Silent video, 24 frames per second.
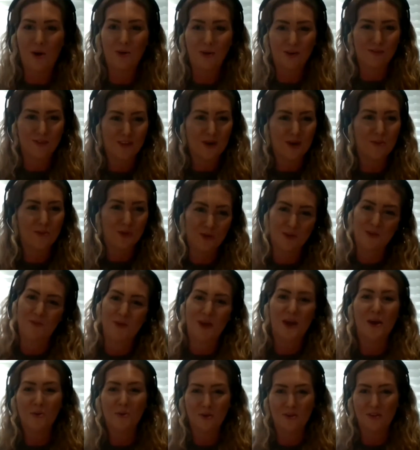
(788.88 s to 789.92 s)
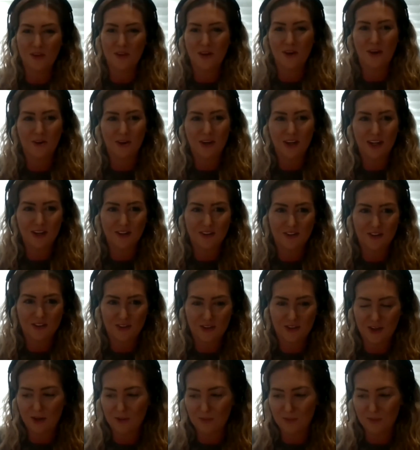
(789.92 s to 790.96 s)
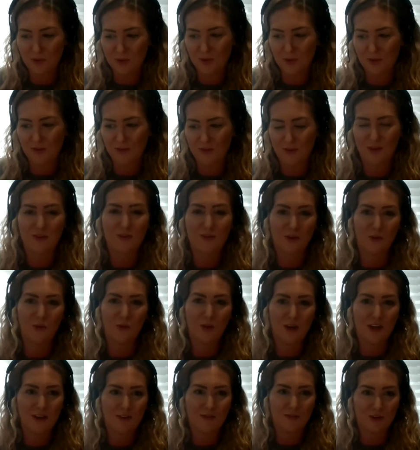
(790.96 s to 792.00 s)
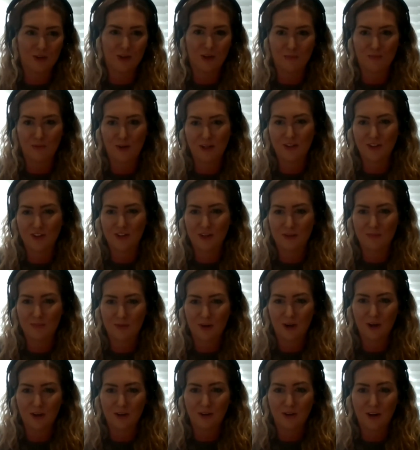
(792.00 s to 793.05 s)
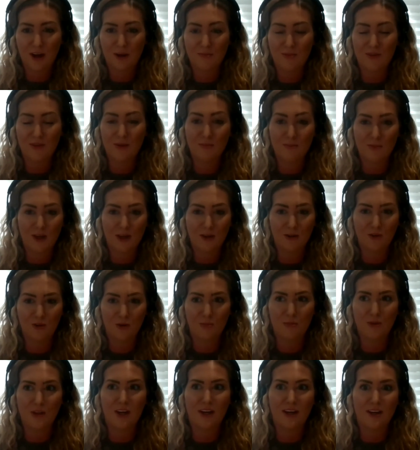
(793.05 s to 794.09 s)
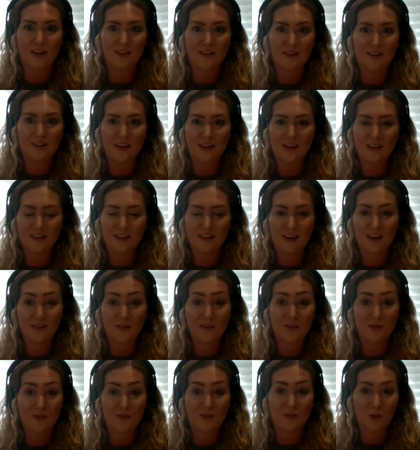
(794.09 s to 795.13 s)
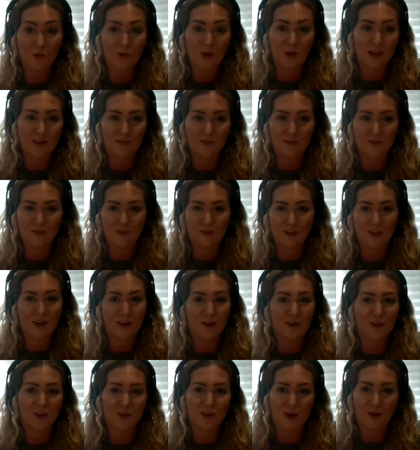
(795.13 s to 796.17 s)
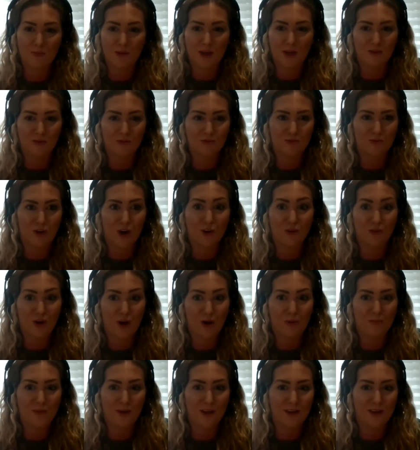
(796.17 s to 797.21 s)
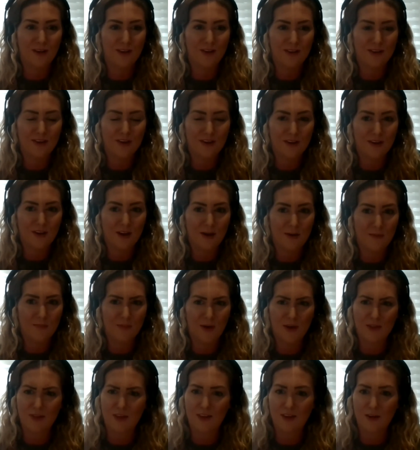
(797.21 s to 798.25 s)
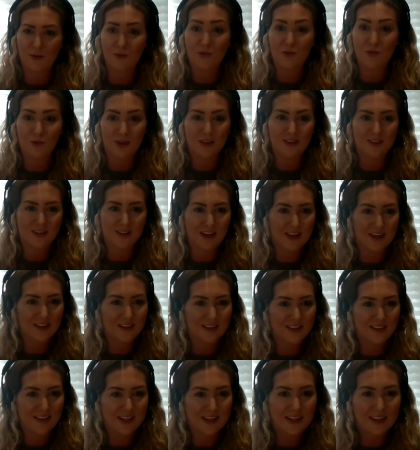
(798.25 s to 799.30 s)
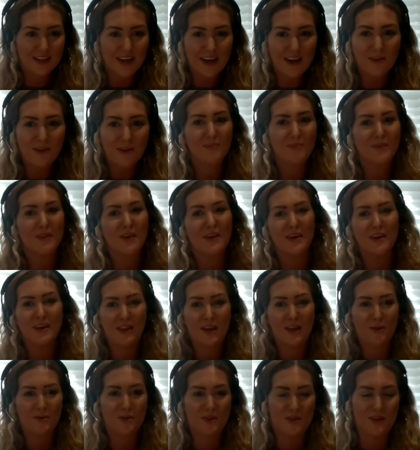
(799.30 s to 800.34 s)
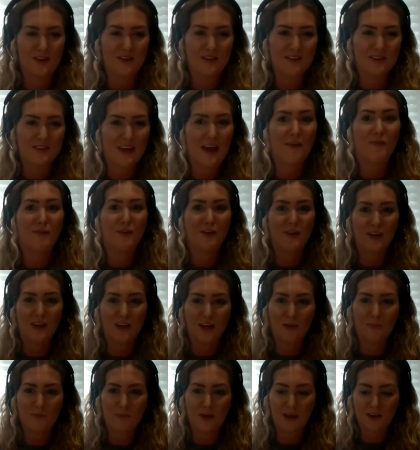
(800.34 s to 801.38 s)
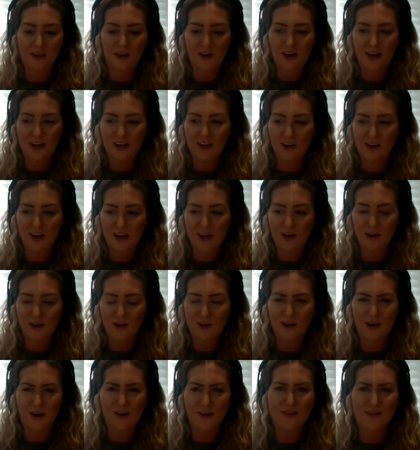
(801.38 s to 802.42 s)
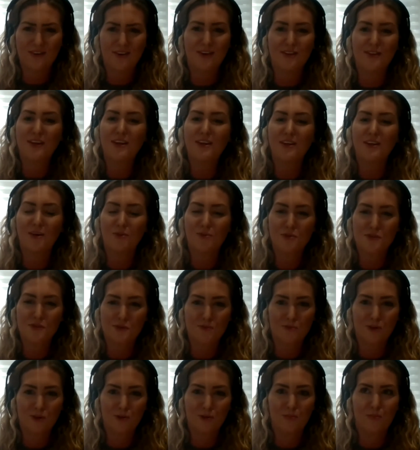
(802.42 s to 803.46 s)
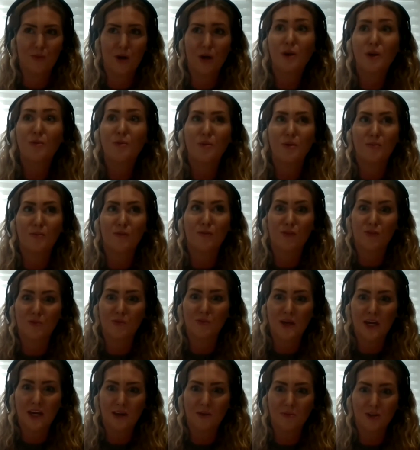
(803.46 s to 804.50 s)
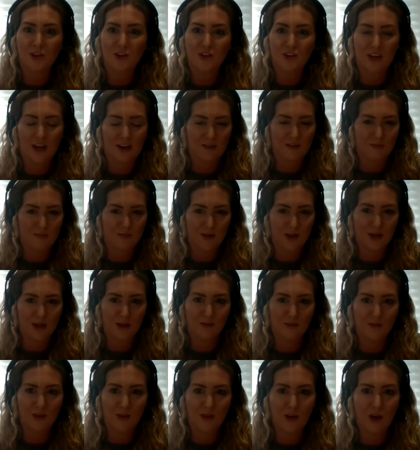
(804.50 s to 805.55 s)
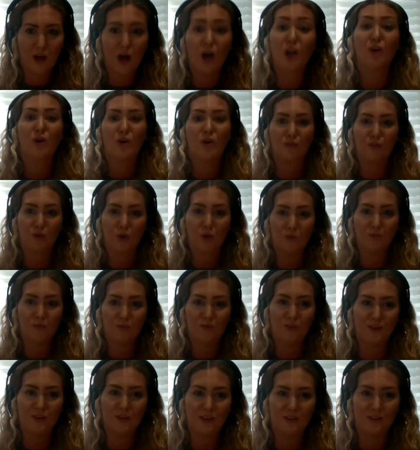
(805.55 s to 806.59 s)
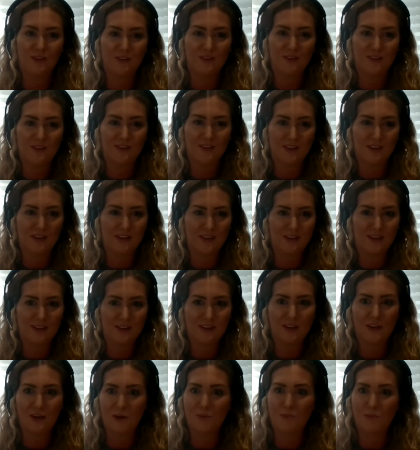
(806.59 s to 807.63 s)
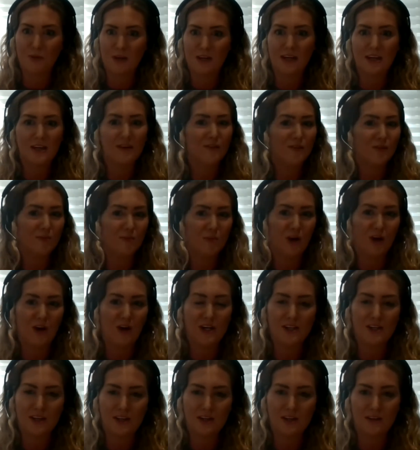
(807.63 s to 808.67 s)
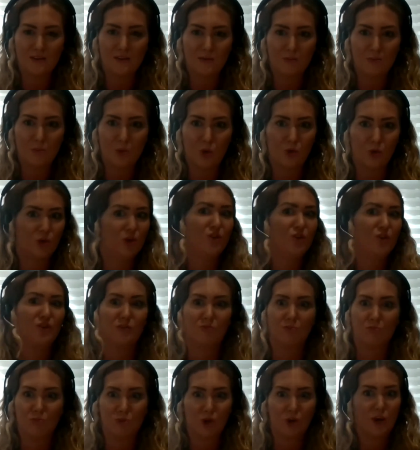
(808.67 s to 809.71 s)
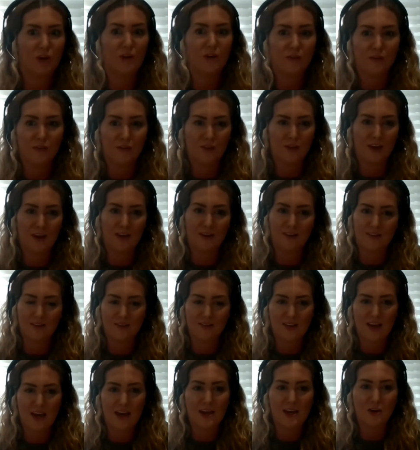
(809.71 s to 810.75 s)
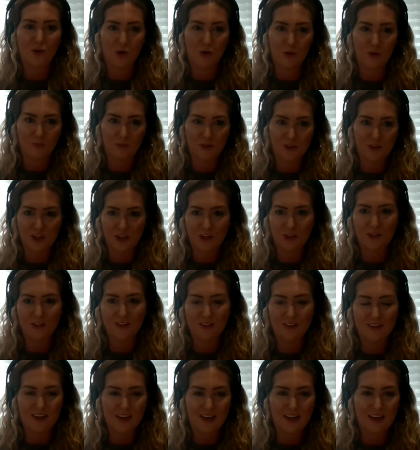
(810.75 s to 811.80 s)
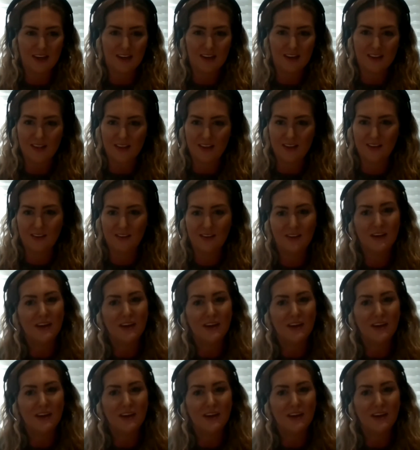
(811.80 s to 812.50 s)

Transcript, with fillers: of the awards but it was you know an industry awards for school leaver and apprenticeship programs and being nominated as school leaver of the year and coming runner up in um, i think that was 2018 now yeah. that was a definitely a big highlight and I, th- I think that was a real moment for me which gave me a lot of confidence to you know believe in my ideas more and just go for things and take opportunities and